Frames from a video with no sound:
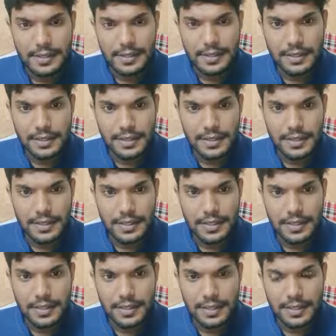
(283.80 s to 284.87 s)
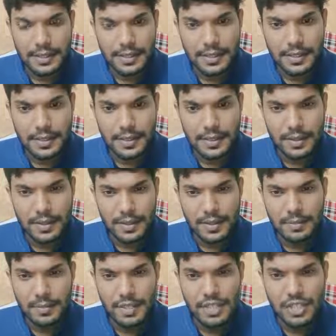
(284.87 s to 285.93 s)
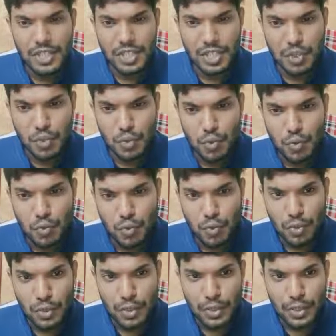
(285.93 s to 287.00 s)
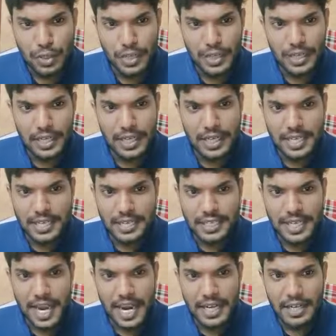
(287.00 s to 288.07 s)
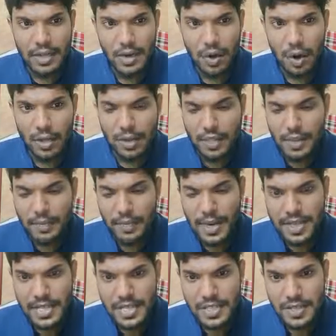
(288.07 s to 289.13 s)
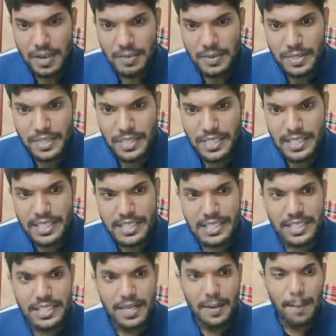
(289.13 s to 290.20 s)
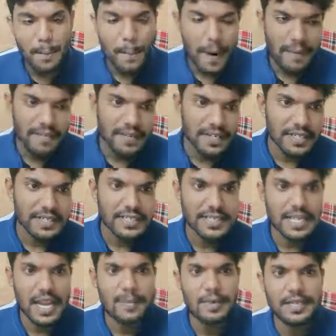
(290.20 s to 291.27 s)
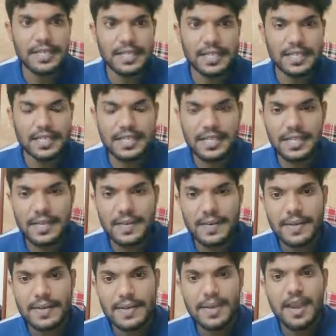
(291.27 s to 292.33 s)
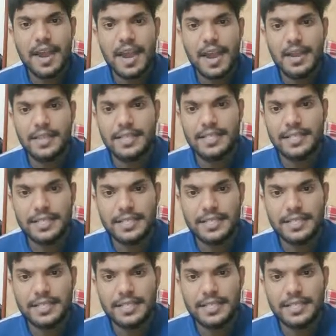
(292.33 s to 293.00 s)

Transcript: it it means two threads can't call the methods of string buffer simultaneously. And